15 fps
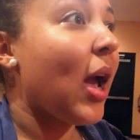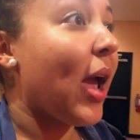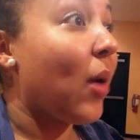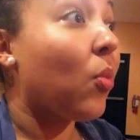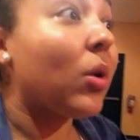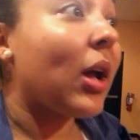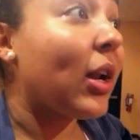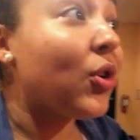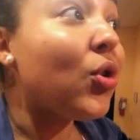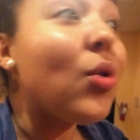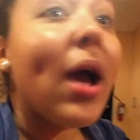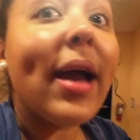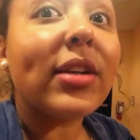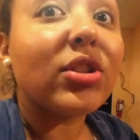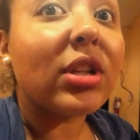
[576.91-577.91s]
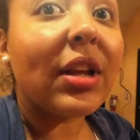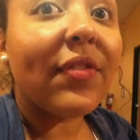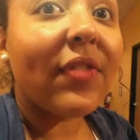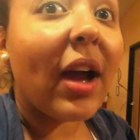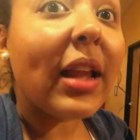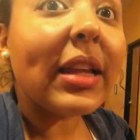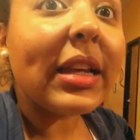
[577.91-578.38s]
And when I do actually
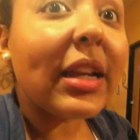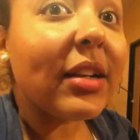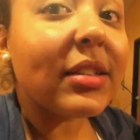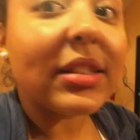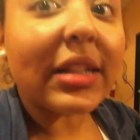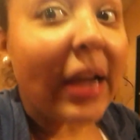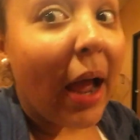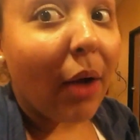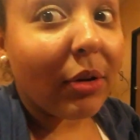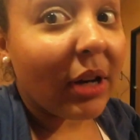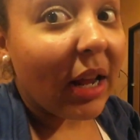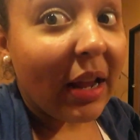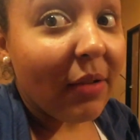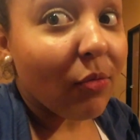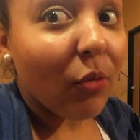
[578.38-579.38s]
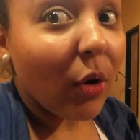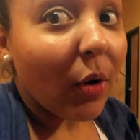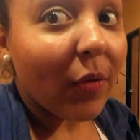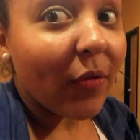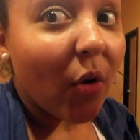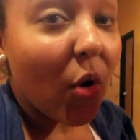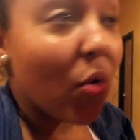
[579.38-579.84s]
finally get to sit down and eat
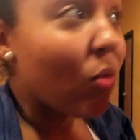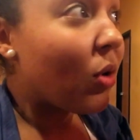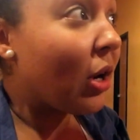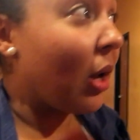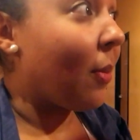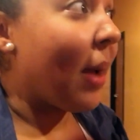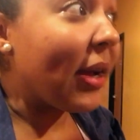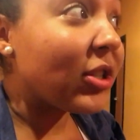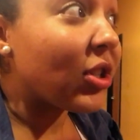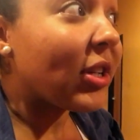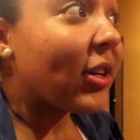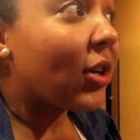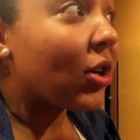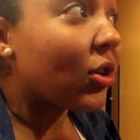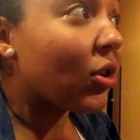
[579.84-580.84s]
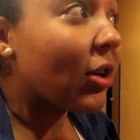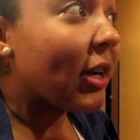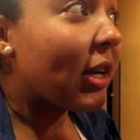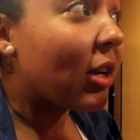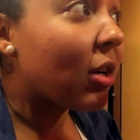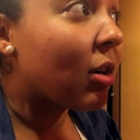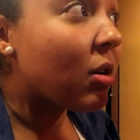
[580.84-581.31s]
real food and I'm actually
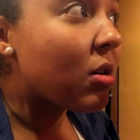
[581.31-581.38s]
hungry,